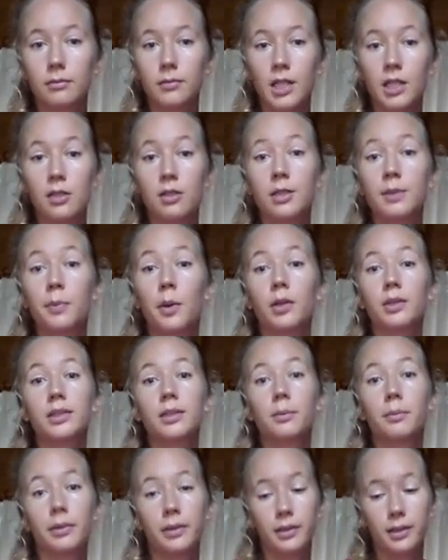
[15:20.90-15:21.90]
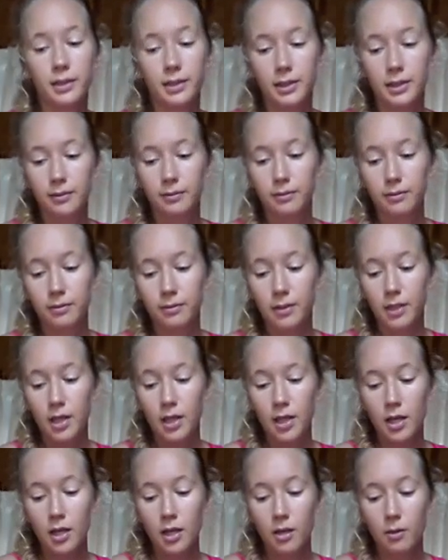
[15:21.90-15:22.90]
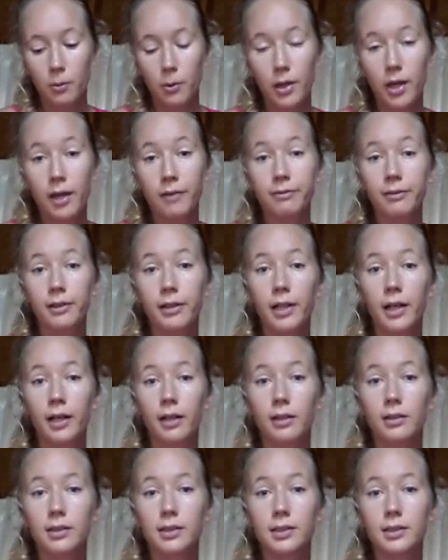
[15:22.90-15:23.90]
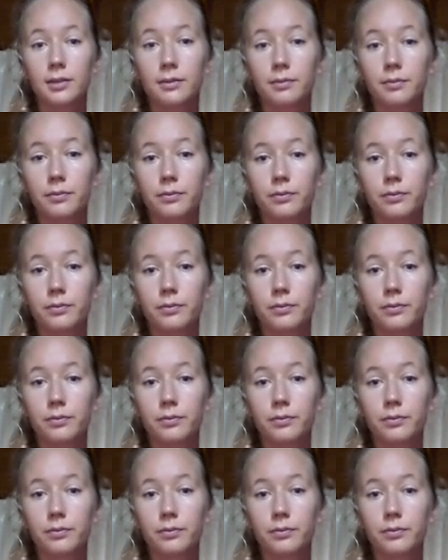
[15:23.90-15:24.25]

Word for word: irresponsibility, whatever else.